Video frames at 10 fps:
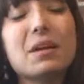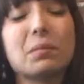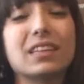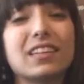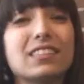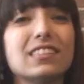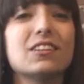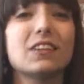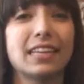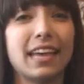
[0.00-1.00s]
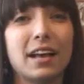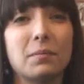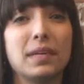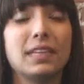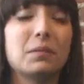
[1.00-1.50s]
But this year I can't
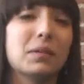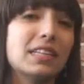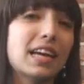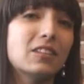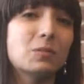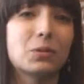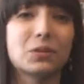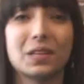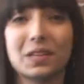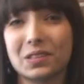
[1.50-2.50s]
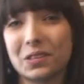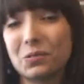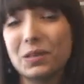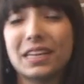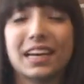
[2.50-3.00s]
make it. My dad's birthday is on the
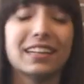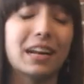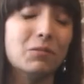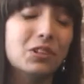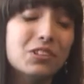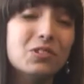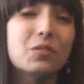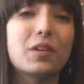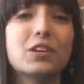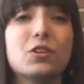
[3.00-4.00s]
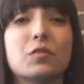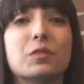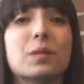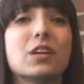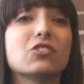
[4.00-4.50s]
weekend, and I'm going to do the Vancouver
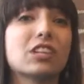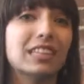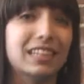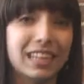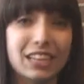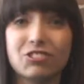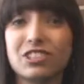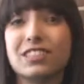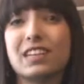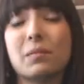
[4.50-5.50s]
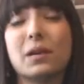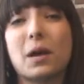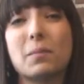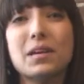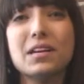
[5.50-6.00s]
March, and the election is coming
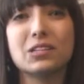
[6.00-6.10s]
up.